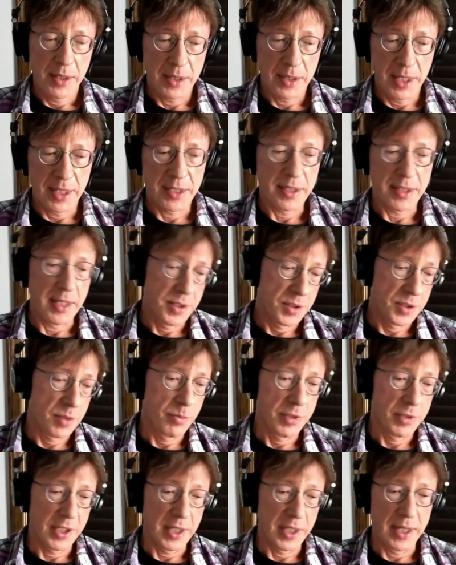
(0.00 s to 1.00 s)

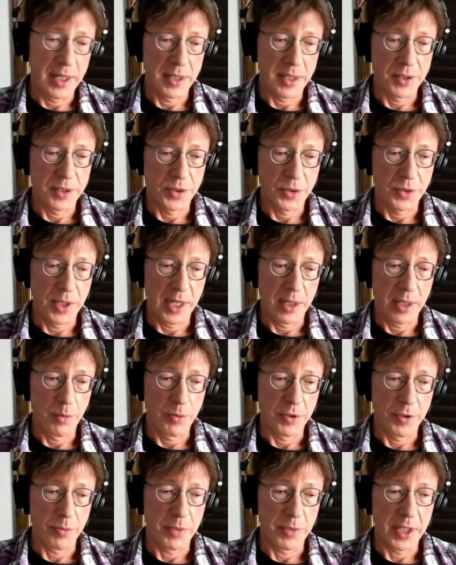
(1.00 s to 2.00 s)
ostensibly that's to
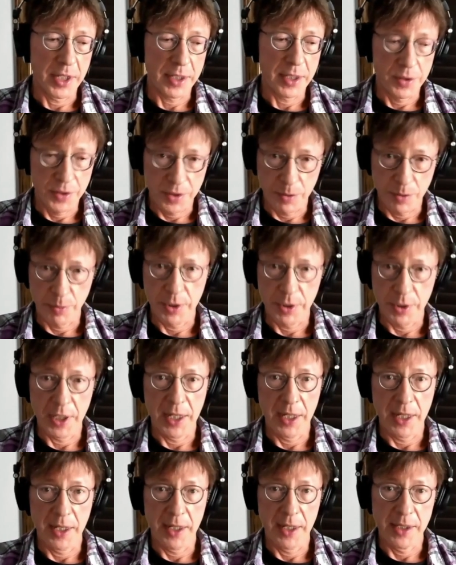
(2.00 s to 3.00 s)
help with medical
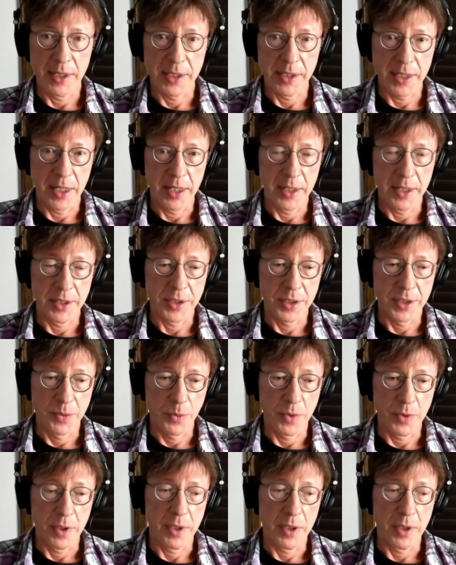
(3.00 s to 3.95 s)
supplies and